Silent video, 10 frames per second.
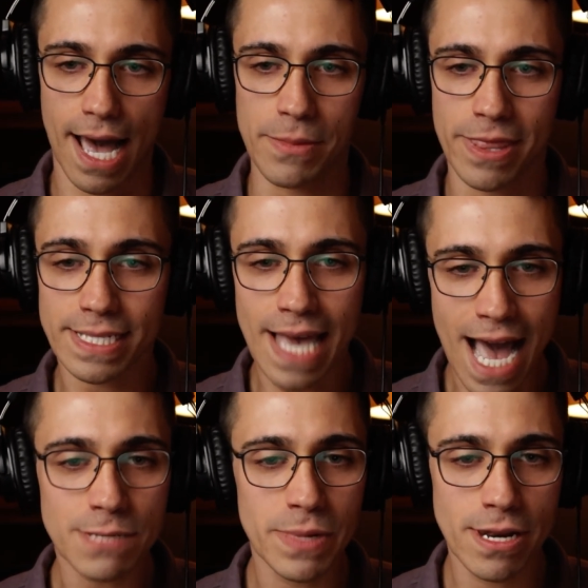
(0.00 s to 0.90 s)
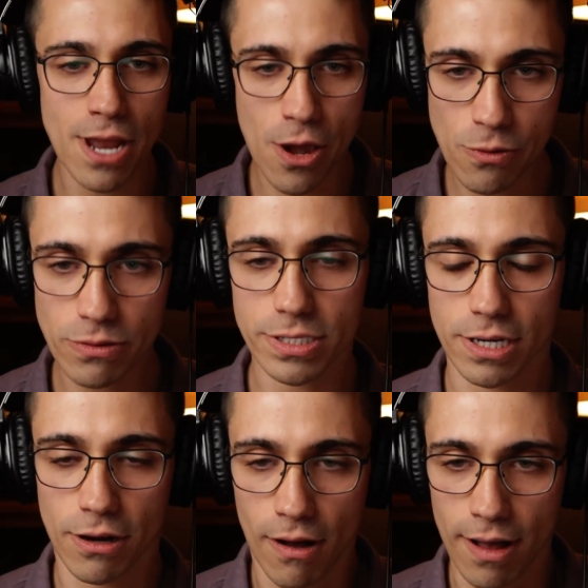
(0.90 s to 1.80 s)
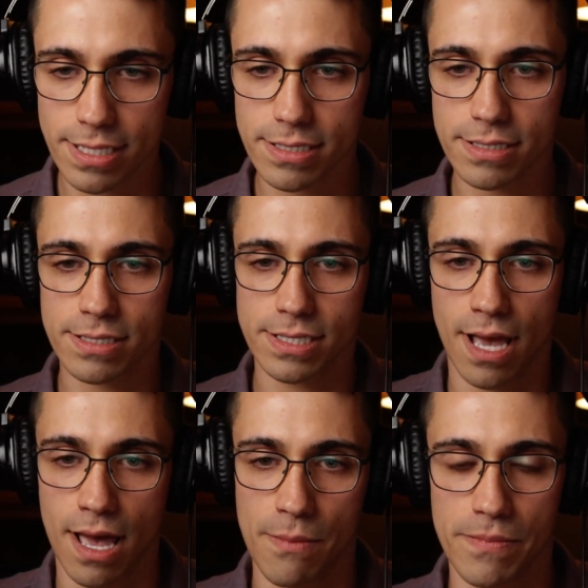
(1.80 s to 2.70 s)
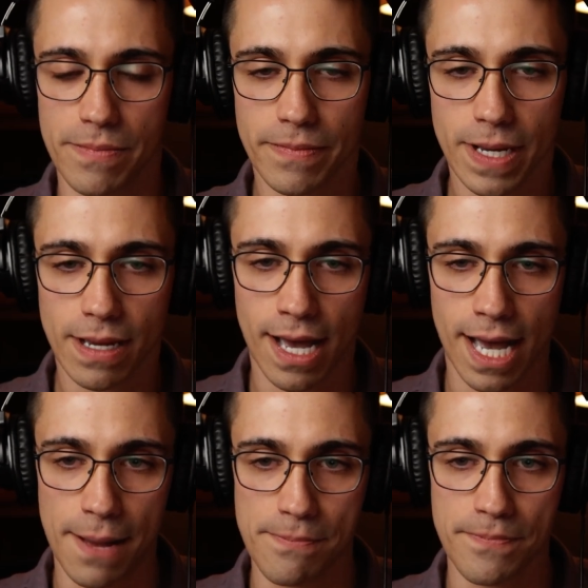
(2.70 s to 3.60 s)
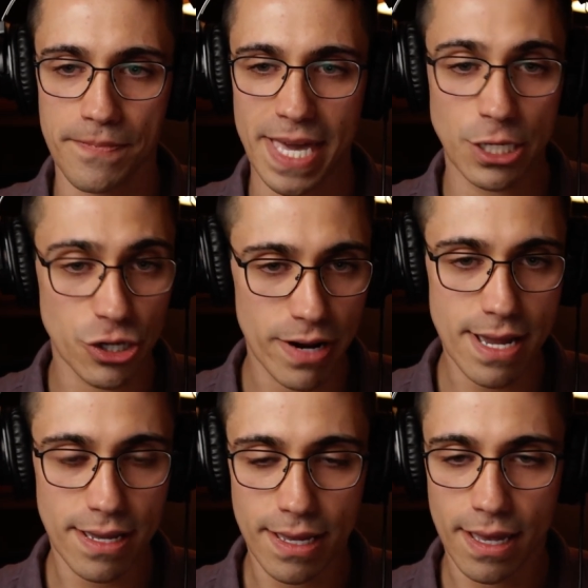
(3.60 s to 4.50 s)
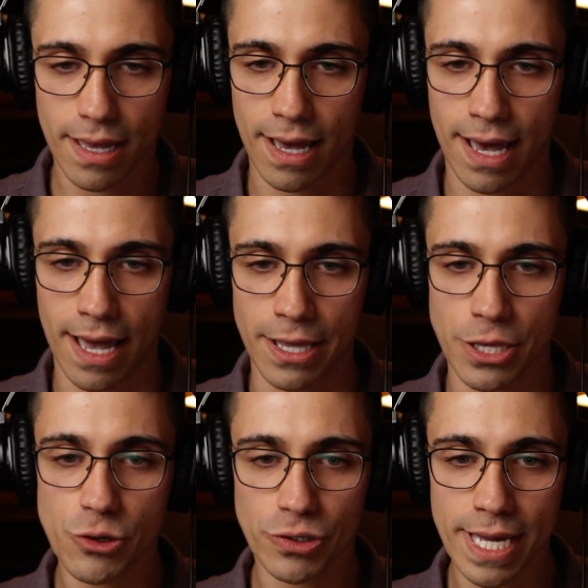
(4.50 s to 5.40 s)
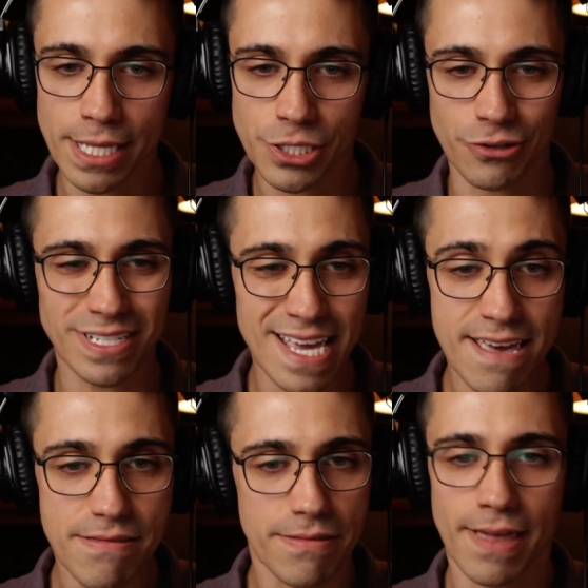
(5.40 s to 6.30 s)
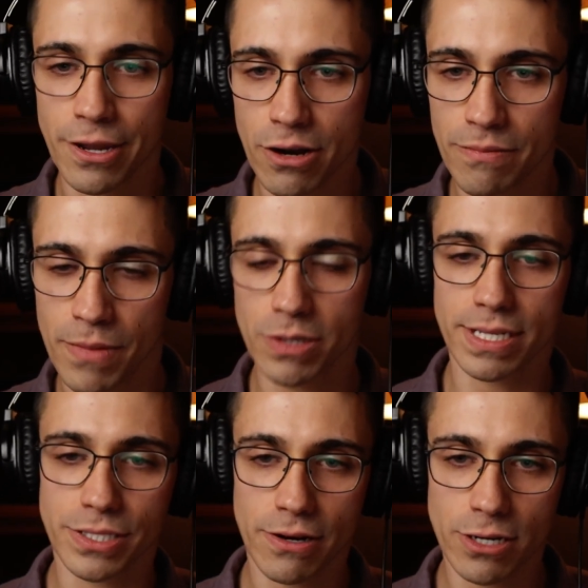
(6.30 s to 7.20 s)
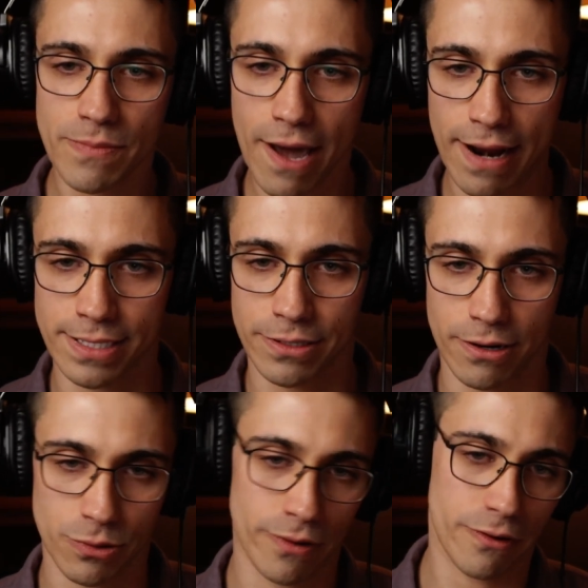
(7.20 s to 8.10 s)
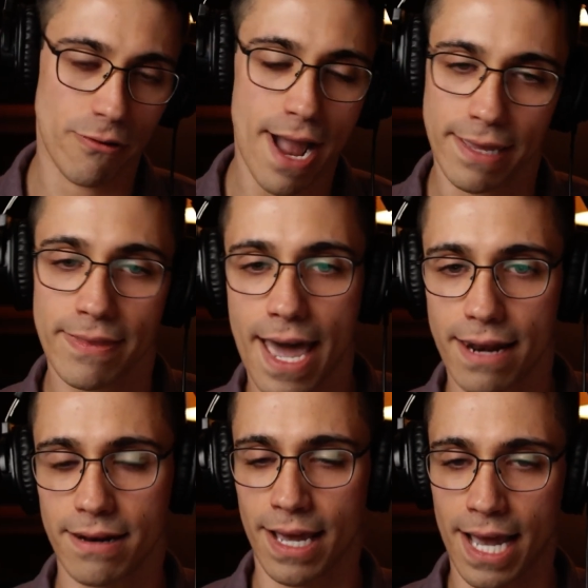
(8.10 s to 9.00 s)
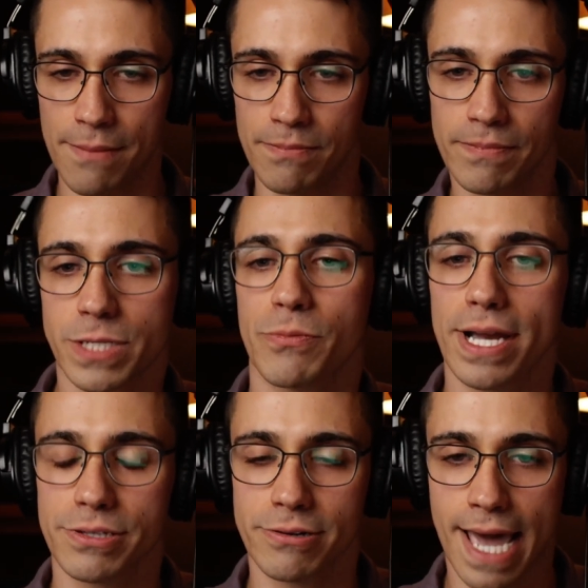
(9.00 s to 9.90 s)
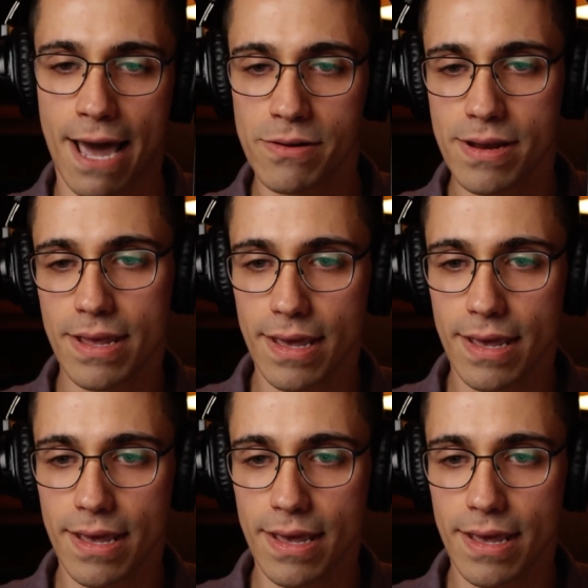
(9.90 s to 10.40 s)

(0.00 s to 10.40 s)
This has been known to cause some injury. Usually it's your teeth that you're most concerned about as they're sort of cranking that depressor down.